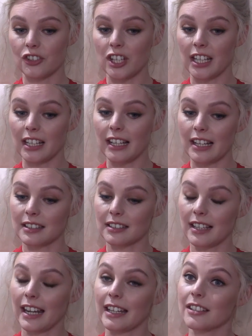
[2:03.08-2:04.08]
she is
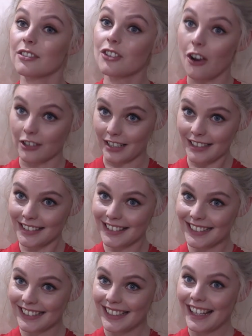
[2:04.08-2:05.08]
a
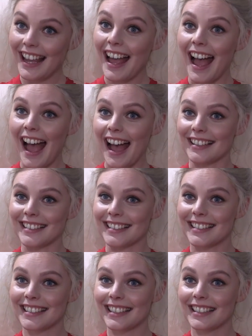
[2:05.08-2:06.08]
Chartist.
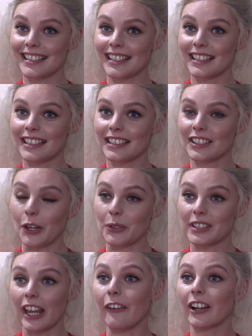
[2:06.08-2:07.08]
And
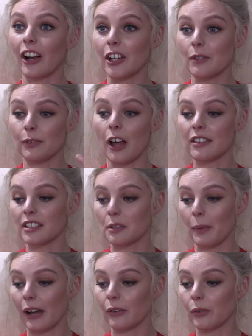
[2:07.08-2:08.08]
so Skerritt kind of
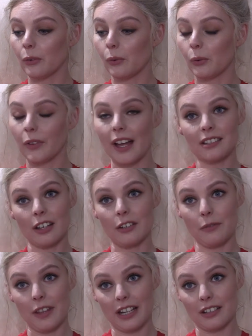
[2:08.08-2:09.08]
learns about all that
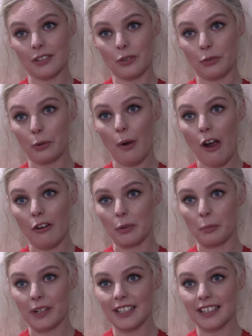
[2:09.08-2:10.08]
side of things through her,
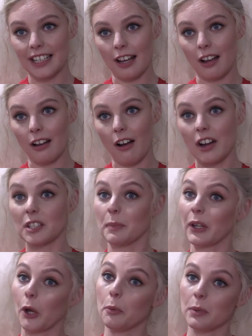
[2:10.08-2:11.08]
and we see her eyes
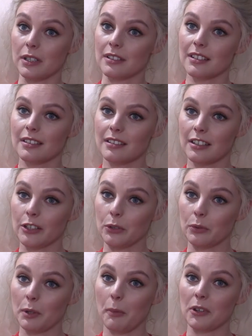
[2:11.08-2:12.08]
being opened
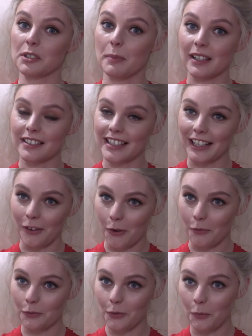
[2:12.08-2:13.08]
to the possibility
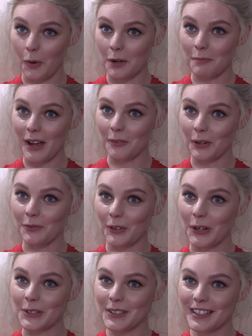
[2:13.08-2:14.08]
of one man, one
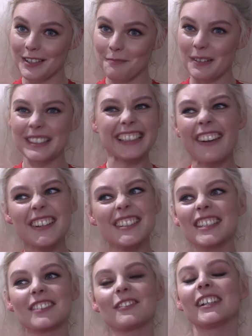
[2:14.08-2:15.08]
vote. But Skerritt
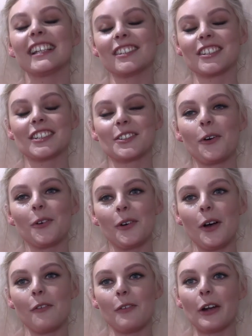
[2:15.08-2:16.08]
doesn't really, she's
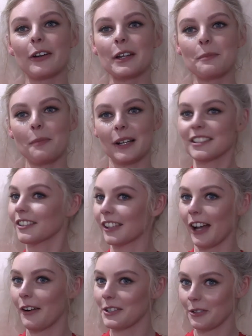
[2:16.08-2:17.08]
not a very political
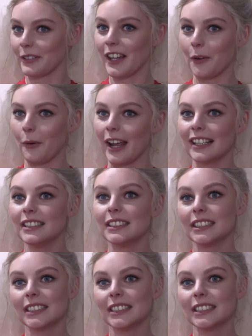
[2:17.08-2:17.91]
character in that way.